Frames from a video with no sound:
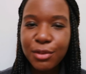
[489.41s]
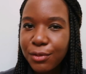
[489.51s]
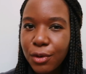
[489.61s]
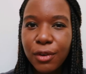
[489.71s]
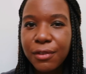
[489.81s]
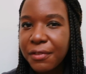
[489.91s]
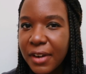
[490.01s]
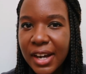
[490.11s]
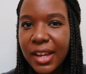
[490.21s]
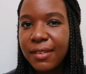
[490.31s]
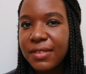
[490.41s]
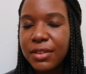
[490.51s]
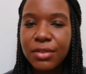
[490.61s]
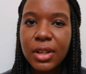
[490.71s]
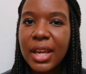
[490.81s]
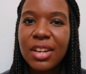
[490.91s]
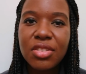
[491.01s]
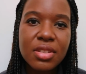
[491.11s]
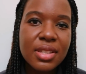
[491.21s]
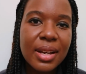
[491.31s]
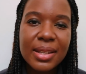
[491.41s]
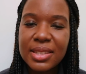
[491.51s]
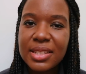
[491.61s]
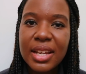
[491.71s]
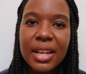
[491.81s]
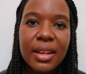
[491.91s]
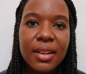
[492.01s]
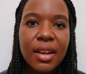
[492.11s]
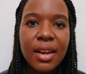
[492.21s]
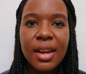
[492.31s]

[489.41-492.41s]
4, 5 different occasions I stayed